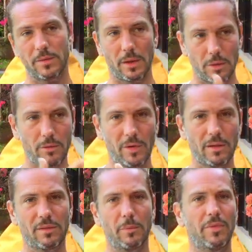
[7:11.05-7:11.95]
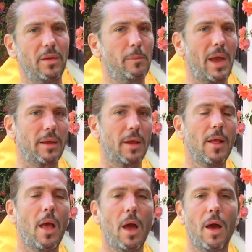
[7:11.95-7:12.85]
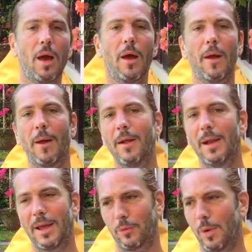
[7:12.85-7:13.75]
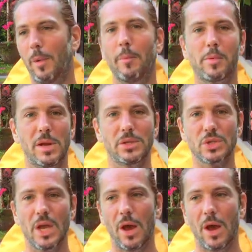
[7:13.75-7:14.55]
I could find something back, like remembrance,